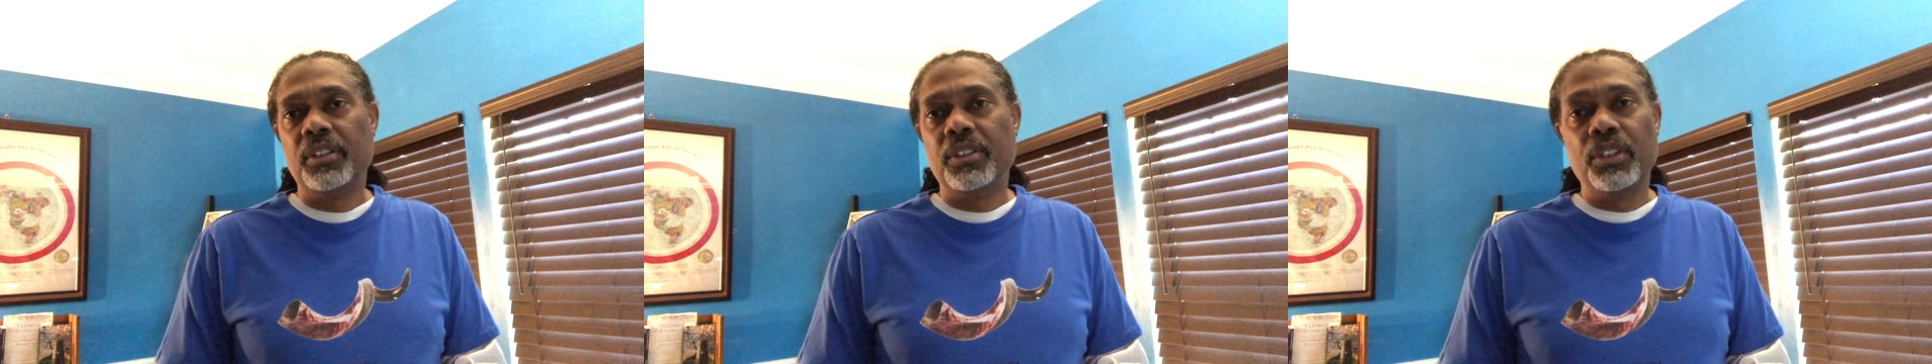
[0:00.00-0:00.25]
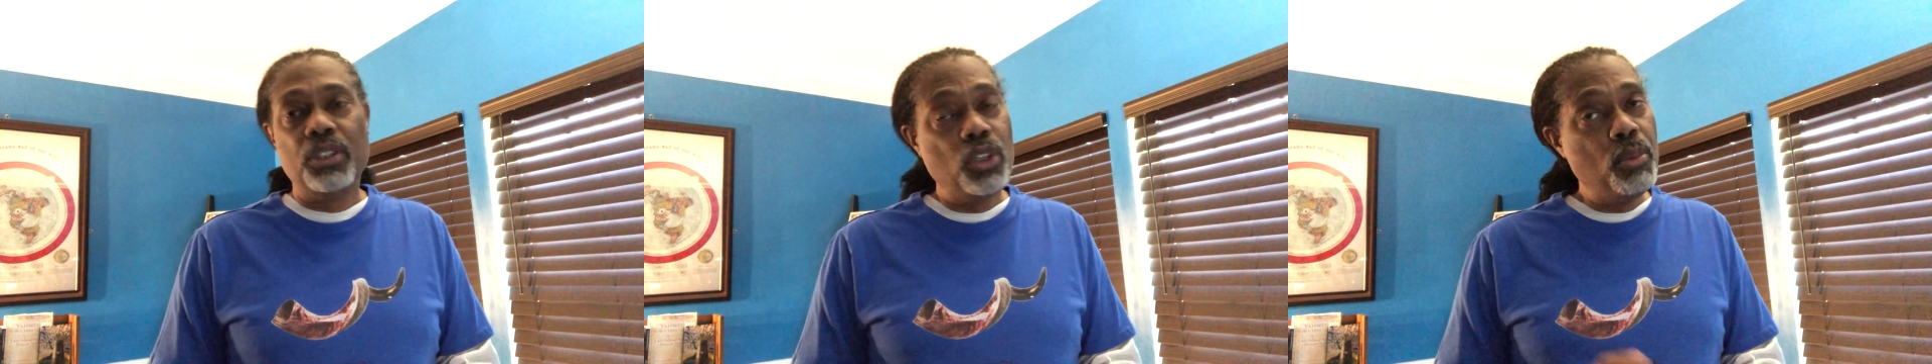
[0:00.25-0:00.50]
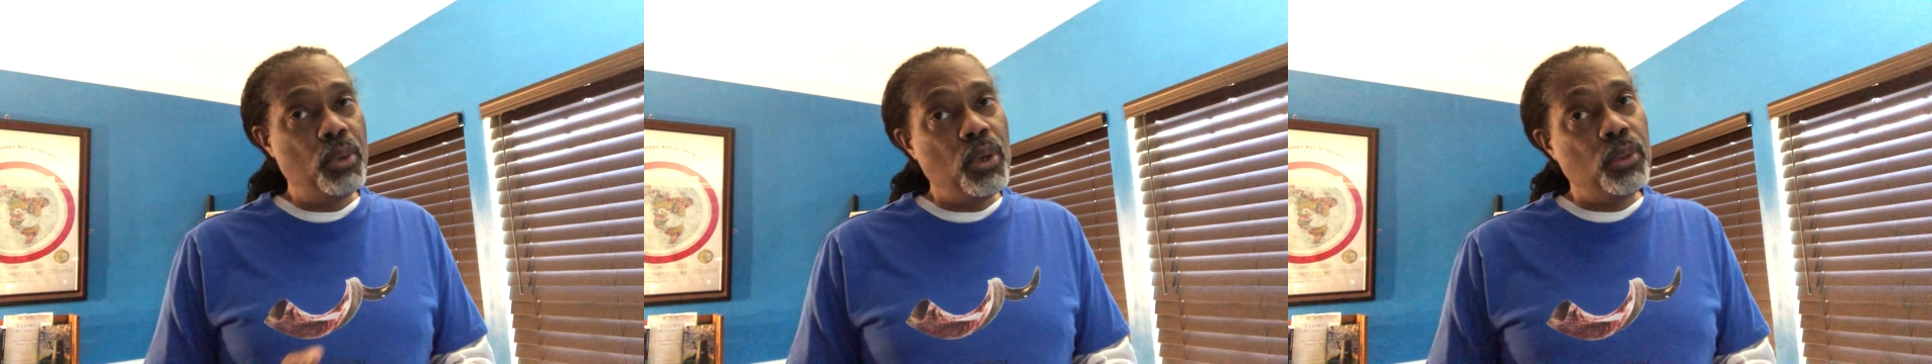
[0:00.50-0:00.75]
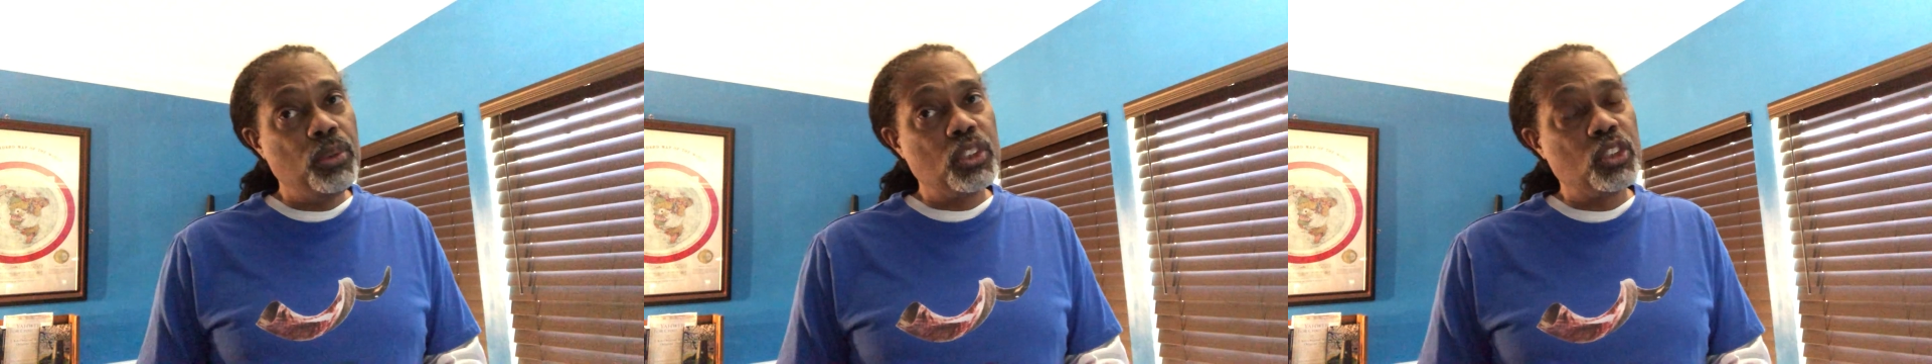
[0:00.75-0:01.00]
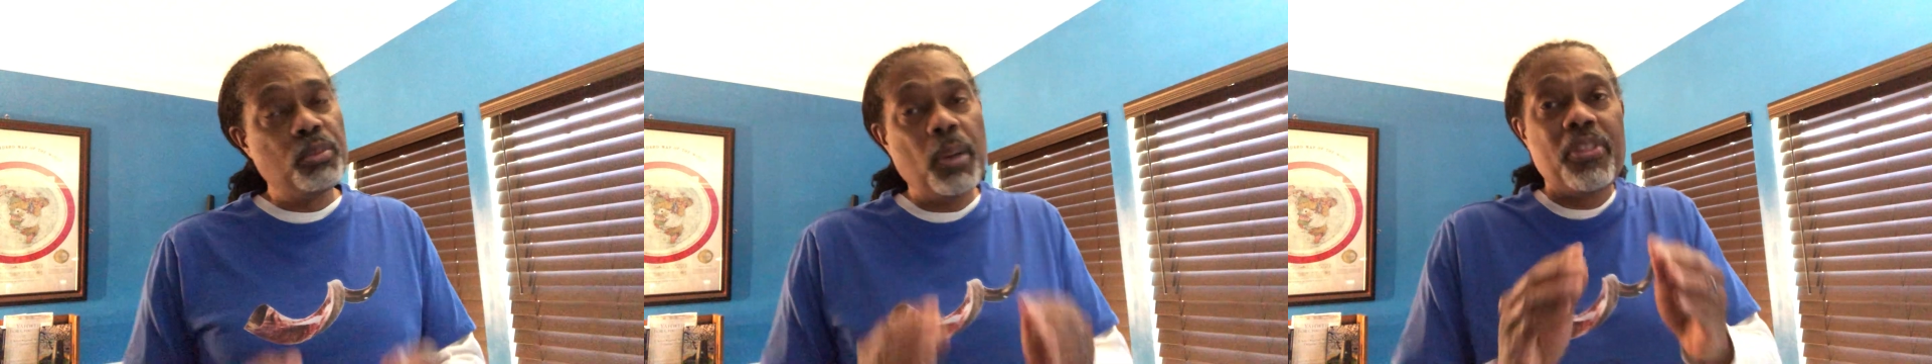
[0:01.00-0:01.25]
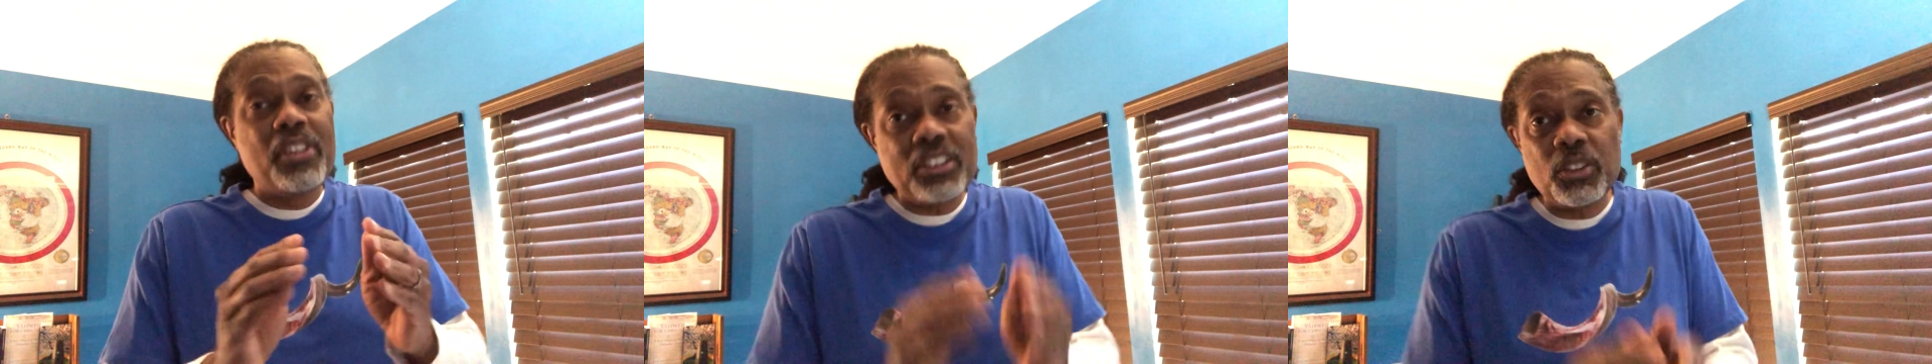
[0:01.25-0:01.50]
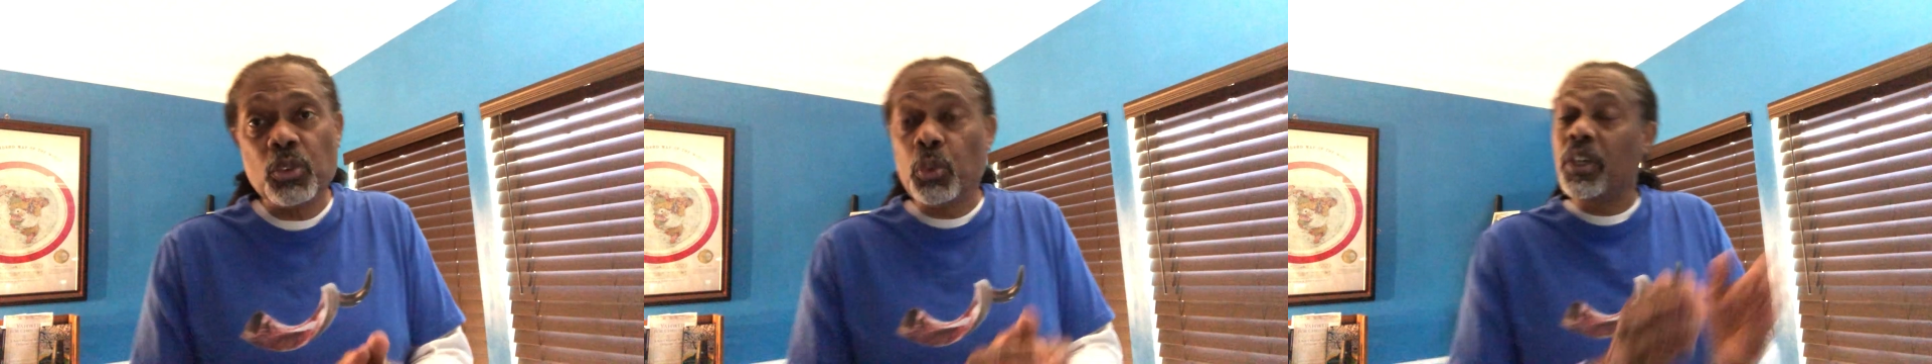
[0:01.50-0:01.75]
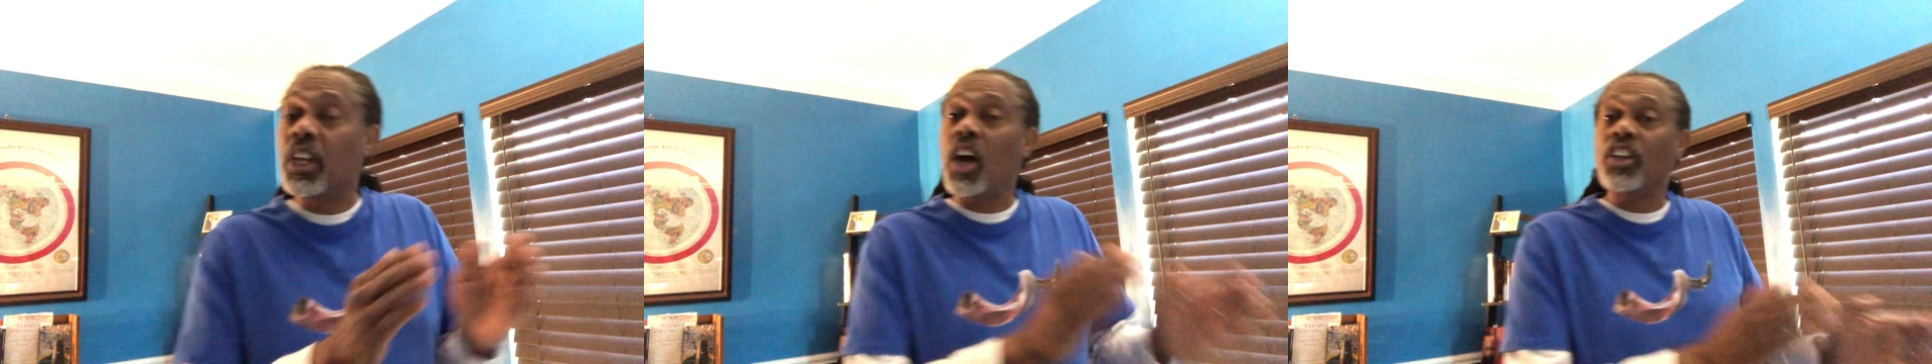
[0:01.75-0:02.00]
The new moon, because remember, this is
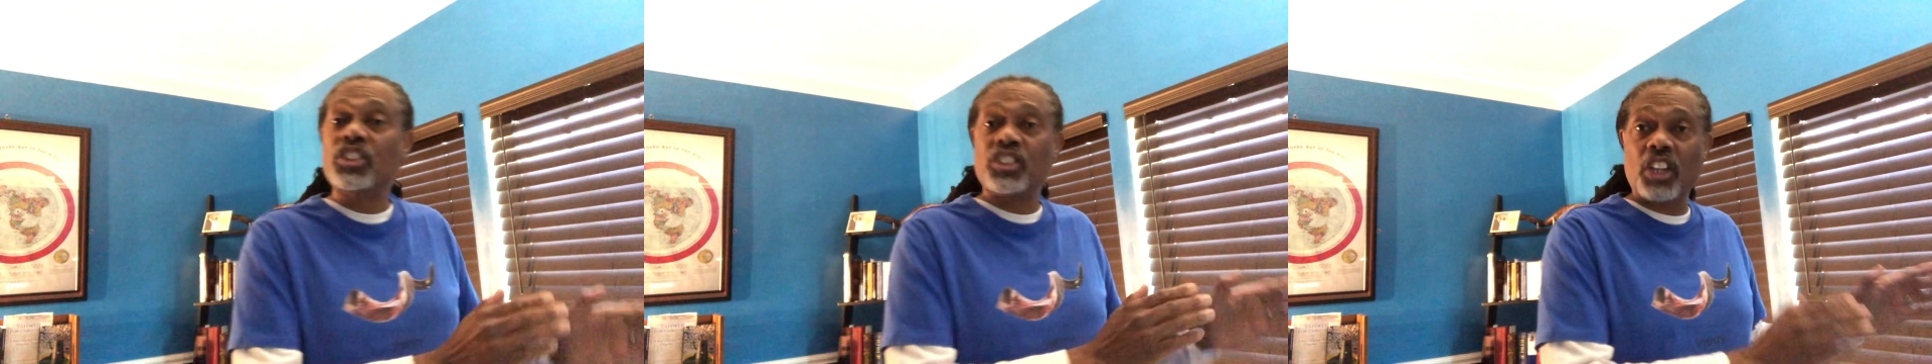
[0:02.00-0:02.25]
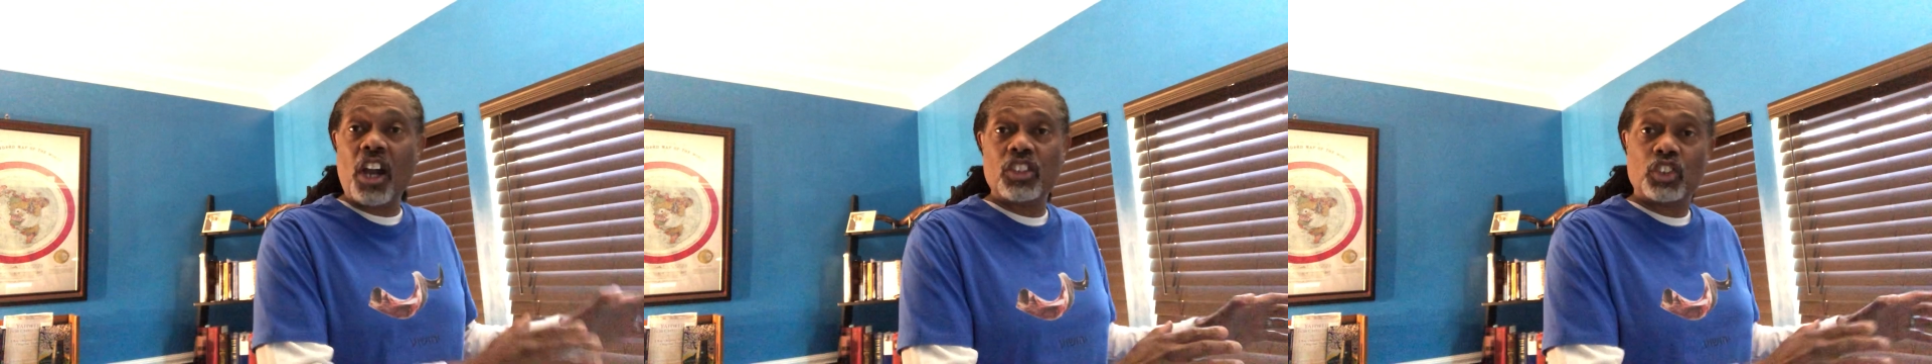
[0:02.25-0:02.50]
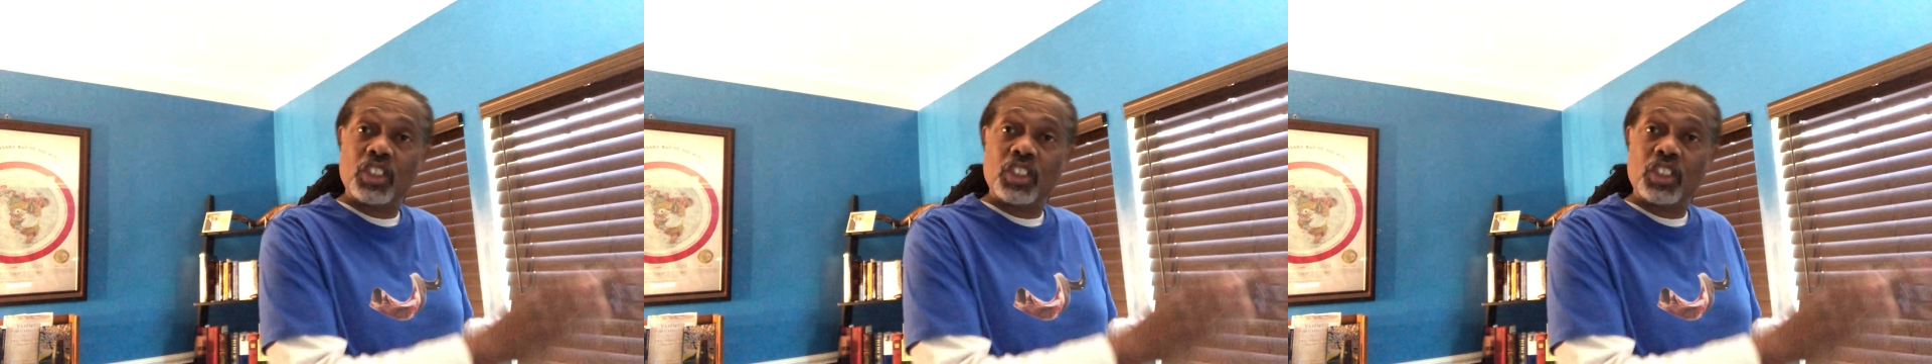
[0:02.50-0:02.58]
where it all starts.